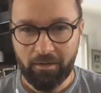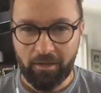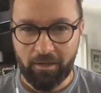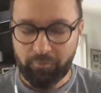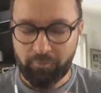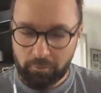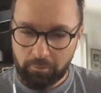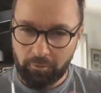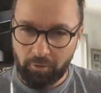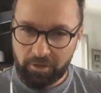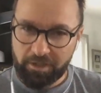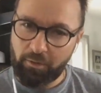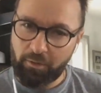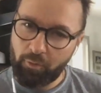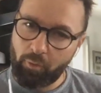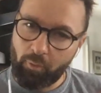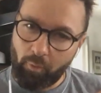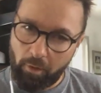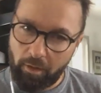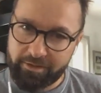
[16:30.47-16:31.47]
you look at who
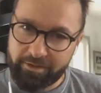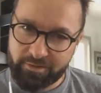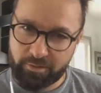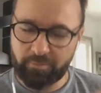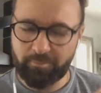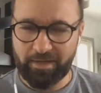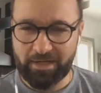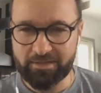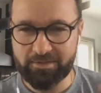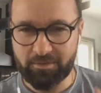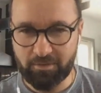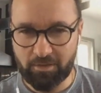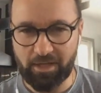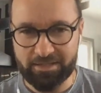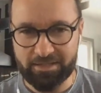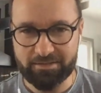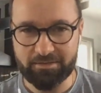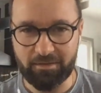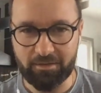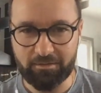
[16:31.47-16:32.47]
works with
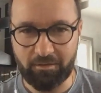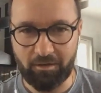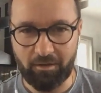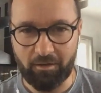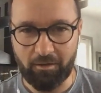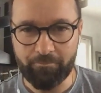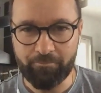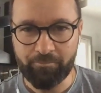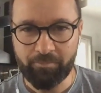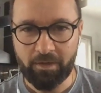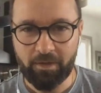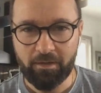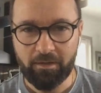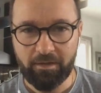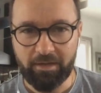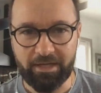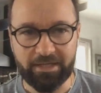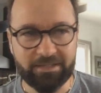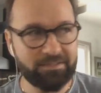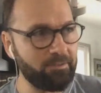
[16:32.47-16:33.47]
masterclass.com,
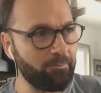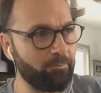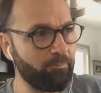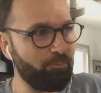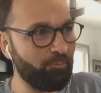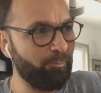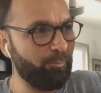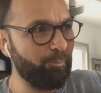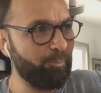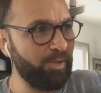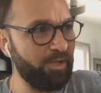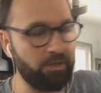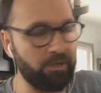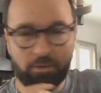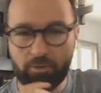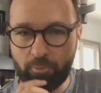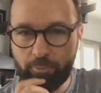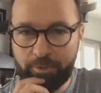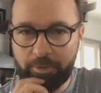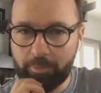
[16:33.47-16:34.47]
it's the
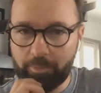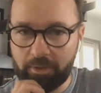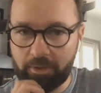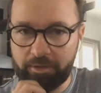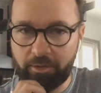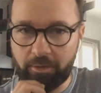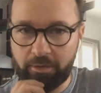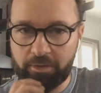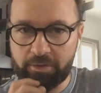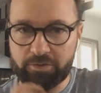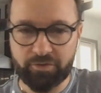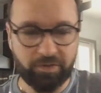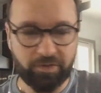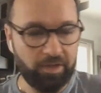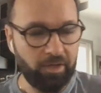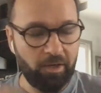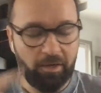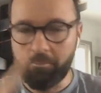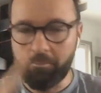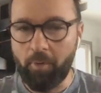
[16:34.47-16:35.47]
pinnacle people in their industry.
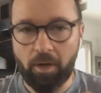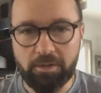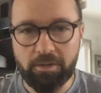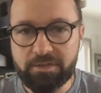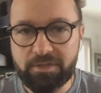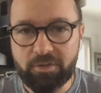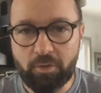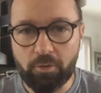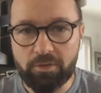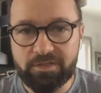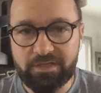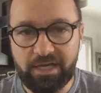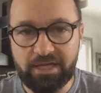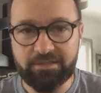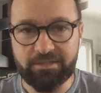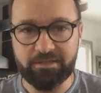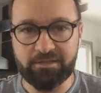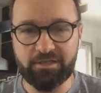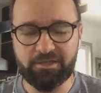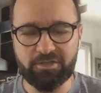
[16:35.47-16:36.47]
Martin
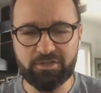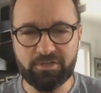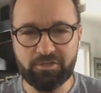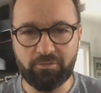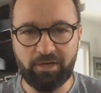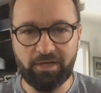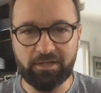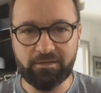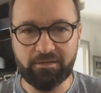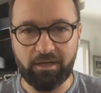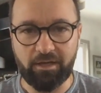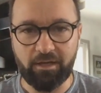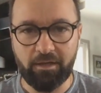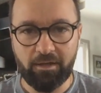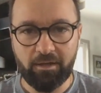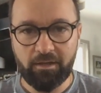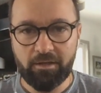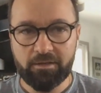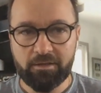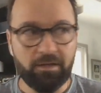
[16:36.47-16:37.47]
Scorsese teaches directing.
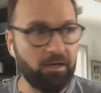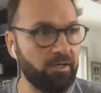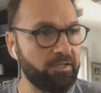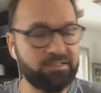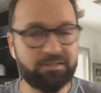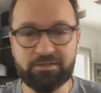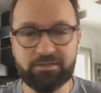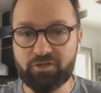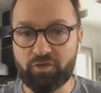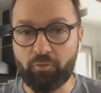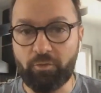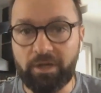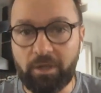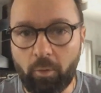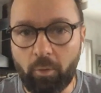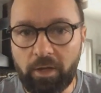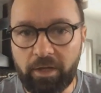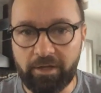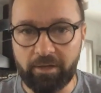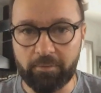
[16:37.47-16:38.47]
Uh, Serena
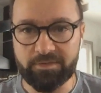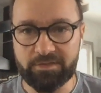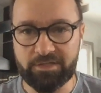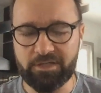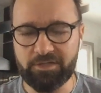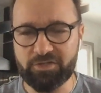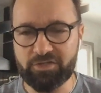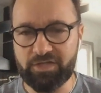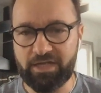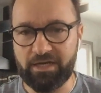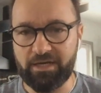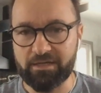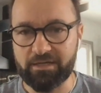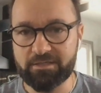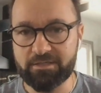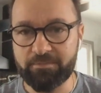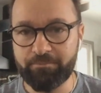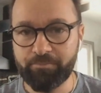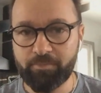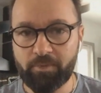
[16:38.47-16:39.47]
Williams teach
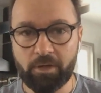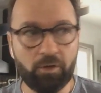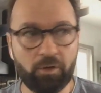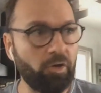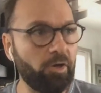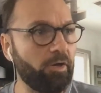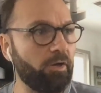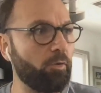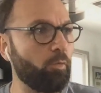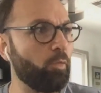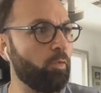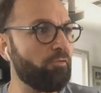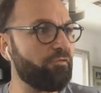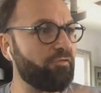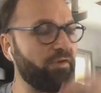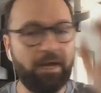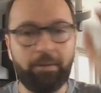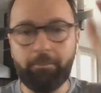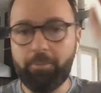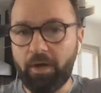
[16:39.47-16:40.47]
tennis. Uh,
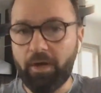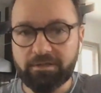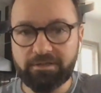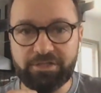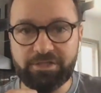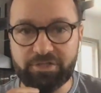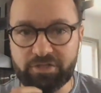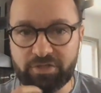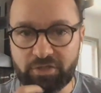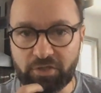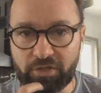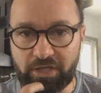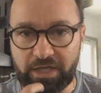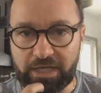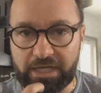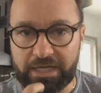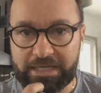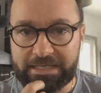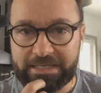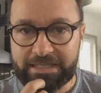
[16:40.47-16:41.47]
Wolfgang Puck teaches
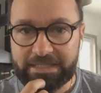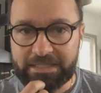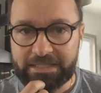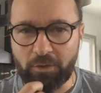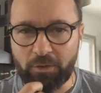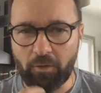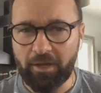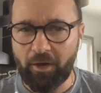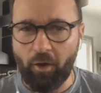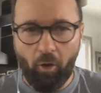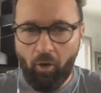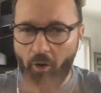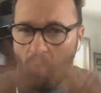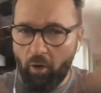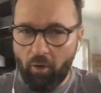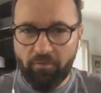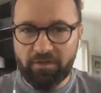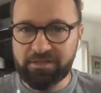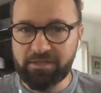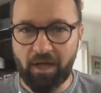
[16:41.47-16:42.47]
cooking. Yeah, we know, don't, like we
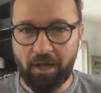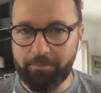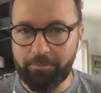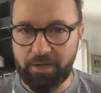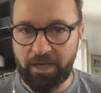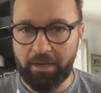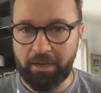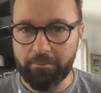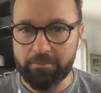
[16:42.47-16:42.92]
don't, we don't know these,